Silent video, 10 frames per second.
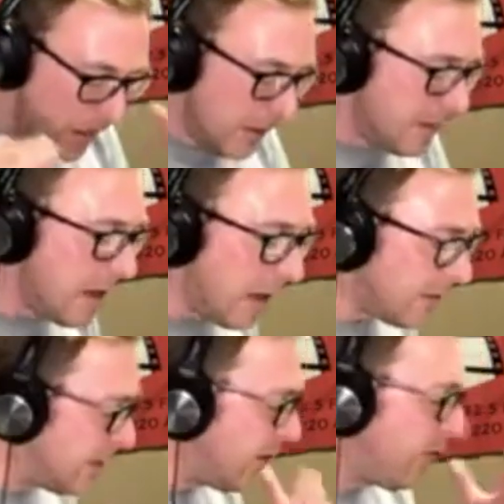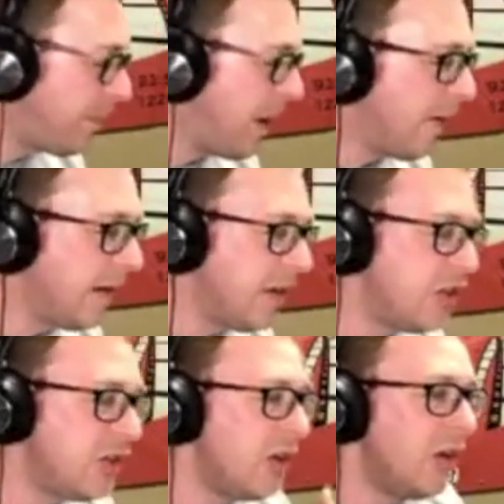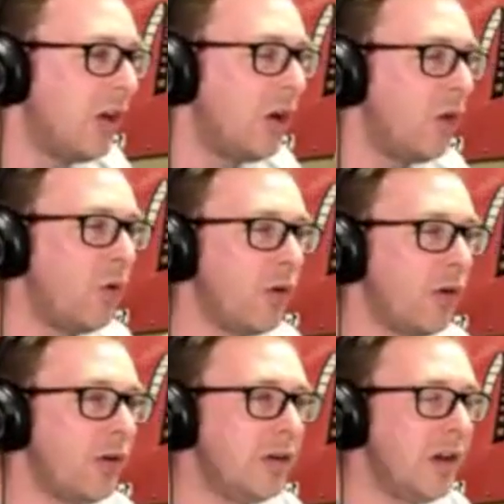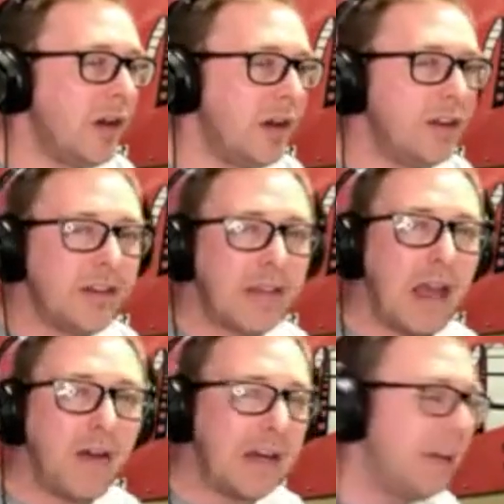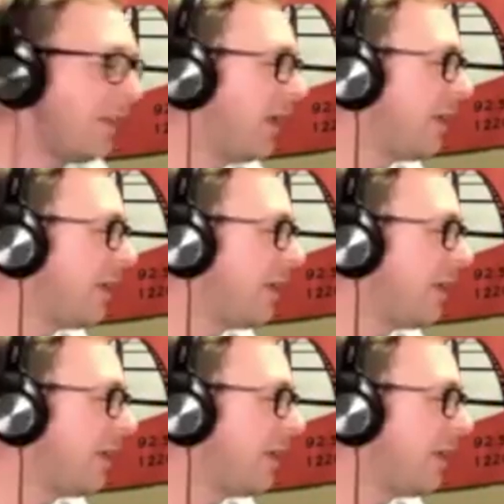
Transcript: Not to disparage or discount anything